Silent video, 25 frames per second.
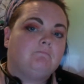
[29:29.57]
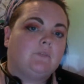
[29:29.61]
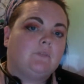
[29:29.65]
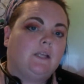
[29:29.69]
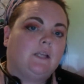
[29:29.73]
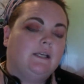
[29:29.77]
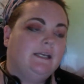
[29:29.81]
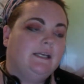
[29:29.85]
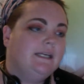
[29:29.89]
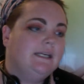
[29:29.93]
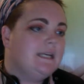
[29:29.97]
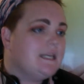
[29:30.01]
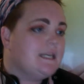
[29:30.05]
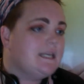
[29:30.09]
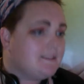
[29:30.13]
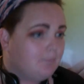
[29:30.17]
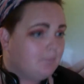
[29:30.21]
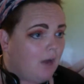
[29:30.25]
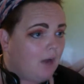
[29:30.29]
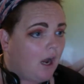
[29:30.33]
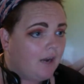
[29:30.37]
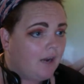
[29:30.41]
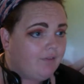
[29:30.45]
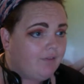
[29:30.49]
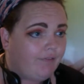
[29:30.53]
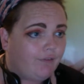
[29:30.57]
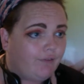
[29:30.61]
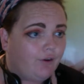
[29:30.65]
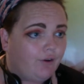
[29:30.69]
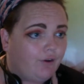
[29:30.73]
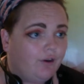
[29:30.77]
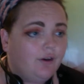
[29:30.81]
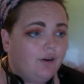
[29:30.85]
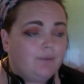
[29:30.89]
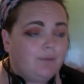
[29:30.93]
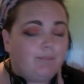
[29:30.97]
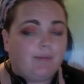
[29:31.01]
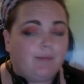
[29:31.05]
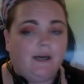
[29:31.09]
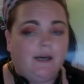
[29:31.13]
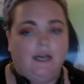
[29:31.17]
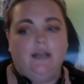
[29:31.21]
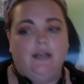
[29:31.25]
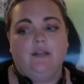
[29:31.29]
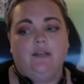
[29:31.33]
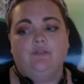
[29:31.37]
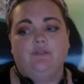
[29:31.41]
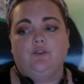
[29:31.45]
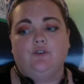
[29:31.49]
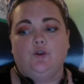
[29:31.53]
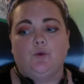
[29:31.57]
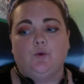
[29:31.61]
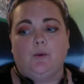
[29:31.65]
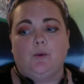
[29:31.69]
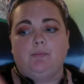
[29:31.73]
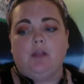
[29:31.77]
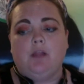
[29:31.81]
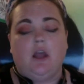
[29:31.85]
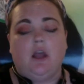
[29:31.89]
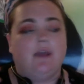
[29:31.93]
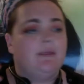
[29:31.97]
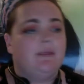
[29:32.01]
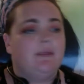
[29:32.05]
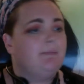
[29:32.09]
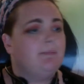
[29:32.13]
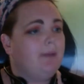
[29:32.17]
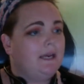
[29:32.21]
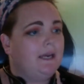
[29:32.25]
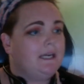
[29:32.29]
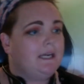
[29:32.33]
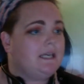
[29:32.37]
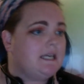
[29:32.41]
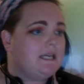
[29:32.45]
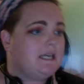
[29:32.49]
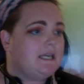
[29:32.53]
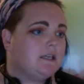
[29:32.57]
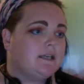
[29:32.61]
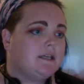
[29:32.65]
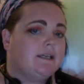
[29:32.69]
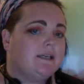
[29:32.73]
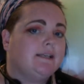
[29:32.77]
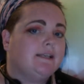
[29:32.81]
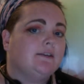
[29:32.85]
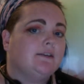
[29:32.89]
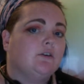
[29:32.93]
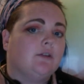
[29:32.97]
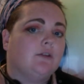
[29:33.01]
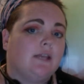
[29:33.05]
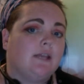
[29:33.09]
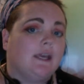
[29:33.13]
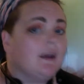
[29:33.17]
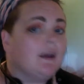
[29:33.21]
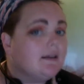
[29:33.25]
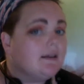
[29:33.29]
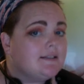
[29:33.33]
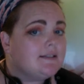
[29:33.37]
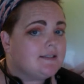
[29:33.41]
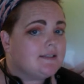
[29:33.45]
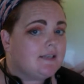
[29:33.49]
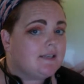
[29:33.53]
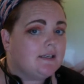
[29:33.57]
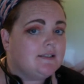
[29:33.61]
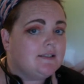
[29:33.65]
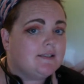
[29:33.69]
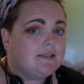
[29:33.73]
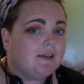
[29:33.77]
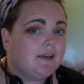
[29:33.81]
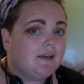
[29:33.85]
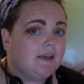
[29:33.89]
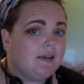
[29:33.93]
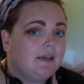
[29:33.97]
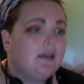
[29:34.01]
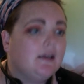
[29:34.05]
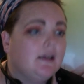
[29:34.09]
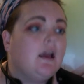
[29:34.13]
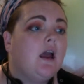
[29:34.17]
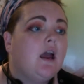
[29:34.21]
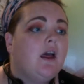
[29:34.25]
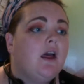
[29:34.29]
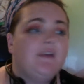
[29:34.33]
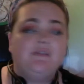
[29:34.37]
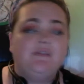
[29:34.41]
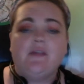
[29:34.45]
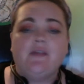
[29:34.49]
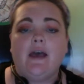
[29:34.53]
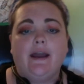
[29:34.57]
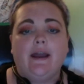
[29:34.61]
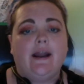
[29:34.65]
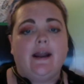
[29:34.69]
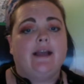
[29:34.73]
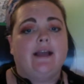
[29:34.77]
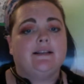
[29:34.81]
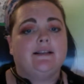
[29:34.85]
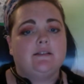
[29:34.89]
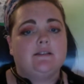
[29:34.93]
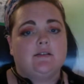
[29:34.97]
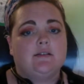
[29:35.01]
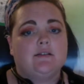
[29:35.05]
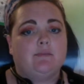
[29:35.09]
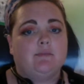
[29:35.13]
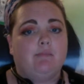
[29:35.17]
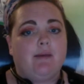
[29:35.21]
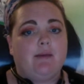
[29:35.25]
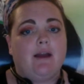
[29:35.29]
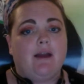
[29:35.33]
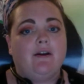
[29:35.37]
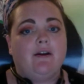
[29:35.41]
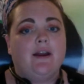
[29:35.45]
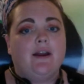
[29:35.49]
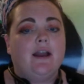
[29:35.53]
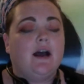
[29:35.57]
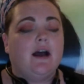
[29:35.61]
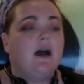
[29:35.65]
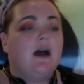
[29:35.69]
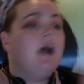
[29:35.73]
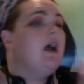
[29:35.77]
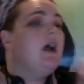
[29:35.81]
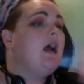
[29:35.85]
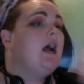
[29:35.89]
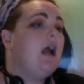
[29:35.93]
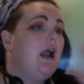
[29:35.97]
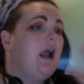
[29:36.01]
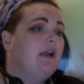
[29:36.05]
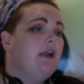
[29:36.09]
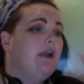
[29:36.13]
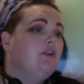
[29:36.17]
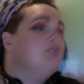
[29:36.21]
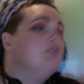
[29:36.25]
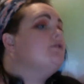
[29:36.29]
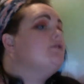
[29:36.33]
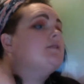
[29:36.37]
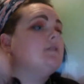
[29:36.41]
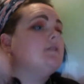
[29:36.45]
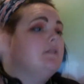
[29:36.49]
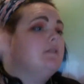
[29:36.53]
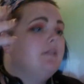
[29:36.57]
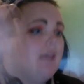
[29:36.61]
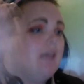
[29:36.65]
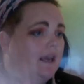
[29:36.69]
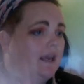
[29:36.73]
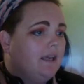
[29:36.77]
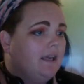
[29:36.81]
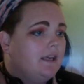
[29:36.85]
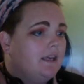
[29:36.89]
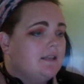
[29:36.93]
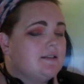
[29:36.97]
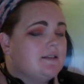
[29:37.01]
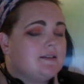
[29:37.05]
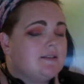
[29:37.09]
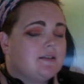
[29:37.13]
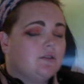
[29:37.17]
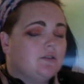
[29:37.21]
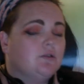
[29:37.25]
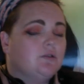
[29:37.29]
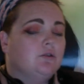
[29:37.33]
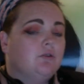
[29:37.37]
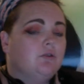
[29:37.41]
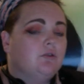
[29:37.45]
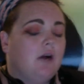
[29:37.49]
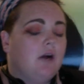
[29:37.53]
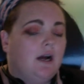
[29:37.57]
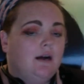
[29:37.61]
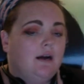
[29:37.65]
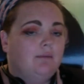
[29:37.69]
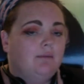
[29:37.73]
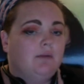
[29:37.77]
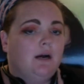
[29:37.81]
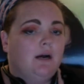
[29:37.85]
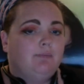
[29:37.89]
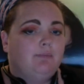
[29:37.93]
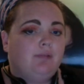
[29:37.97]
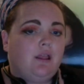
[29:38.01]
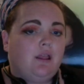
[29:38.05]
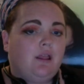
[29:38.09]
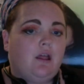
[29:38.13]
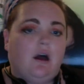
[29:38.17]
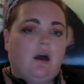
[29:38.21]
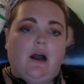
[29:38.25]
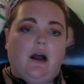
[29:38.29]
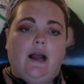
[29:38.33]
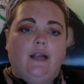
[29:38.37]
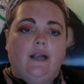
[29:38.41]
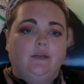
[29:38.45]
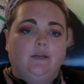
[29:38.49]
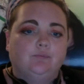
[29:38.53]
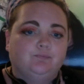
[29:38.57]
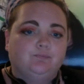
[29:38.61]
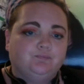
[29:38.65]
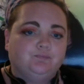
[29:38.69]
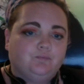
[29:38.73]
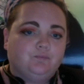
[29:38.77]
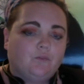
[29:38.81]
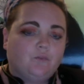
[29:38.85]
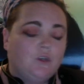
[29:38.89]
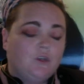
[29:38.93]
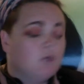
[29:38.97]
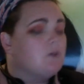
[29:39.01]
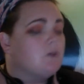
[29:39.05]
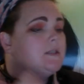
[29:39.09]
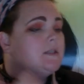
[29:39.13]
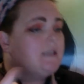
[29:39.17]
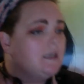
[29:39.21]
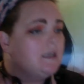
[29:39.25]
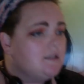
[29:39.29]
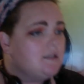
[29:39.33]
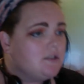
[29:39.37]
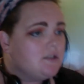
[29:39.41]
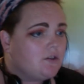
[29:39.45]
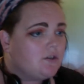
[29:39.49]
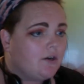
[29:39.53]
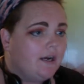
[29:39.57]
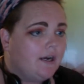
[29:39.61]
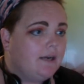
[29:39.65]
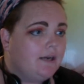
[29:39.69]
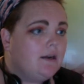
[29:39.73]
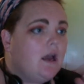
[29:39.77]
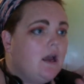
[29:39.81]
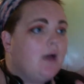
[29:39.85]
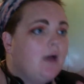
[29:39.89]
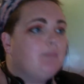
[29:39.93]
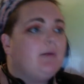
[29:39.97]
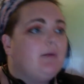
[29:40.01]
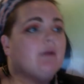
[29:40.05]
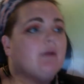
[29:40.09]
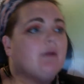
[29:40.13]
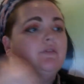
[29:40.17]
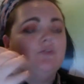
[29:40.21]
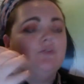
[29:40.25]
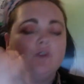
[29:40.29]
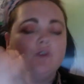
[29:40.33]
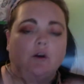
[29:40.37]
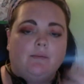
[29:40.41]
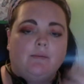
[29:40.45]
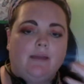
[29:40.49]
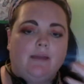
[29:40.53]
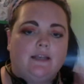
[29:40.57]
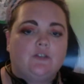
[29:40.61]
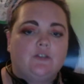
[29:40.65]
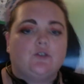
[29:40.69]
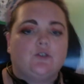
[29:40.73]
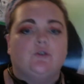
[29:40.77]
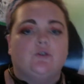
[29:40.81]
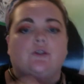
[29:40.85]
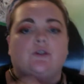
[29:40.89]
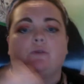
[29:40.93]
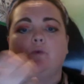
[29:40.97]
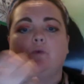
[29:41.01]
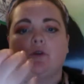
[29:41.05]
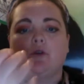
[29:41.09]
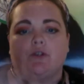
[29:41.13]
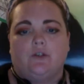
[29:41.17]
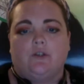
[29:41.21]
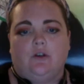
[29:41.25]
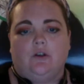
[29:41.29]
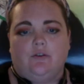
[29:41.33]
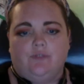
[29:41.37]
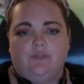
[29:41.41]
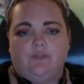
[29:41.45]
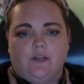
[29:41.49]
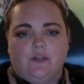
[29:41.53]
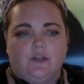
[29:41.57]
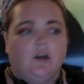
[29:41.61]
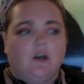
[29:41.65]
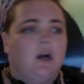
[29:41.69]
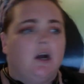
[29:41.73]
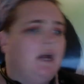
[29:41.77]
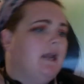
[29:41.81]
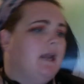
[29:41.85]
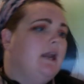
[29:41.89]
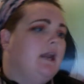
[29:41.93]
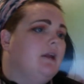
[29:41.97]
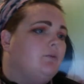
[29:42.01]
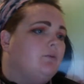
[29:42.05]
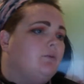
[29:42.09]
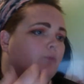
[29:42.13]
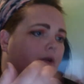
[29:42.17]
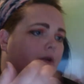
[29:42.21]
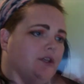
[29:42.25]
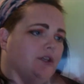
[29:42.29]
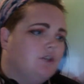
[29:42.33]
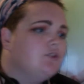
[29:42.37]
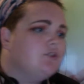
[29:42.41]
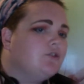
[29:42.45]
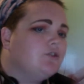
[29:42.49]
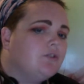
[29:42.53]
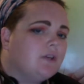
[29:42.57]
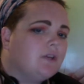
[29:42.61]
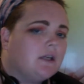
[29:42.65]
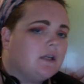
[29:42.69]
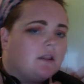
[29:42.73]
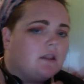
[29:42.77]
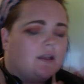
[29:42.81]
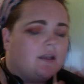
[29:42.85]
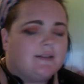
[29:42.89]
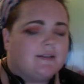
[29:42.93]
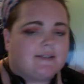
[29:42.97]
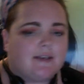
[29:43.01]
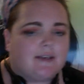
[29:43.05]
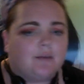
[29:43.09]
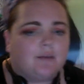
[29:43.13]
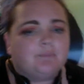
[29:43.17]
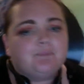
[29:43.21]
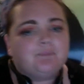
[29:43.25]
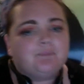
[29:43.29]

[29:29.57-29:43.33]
It is mite food, but if you apply the PDT or the SDT, that acts as a barrier, and you then can still apply your sunscreen, but you've got to make sure you wash it off at night and when you do the cleanser.